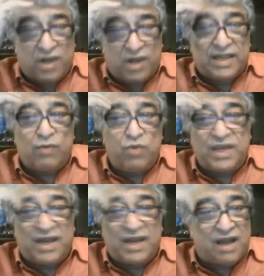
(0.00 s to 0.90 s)
that we
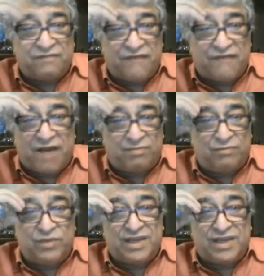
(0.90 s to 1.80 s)
cannot fathom.
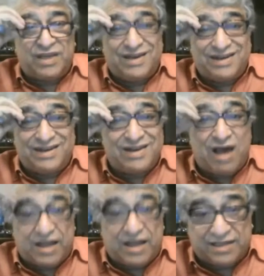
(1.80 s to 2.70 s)
We
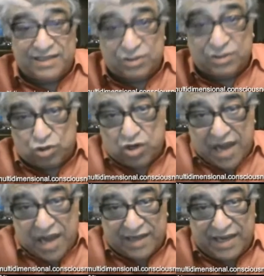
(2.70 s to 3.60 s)
cannot
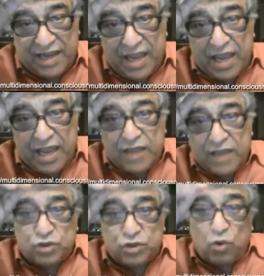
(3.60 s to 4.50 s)
discernment.
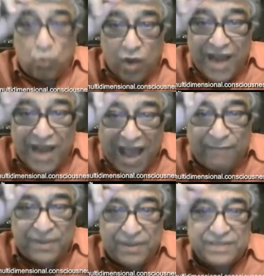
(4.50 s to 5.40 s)
So what
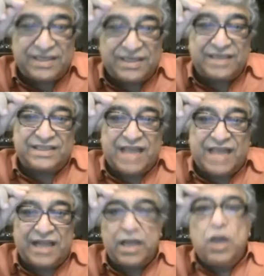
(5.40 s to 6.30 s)
happens is
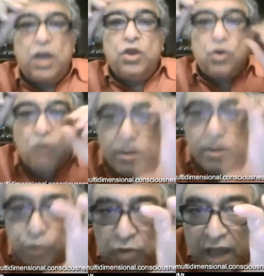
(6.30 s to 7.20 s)
that you
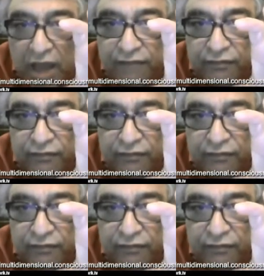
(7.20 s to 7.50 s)
come to life,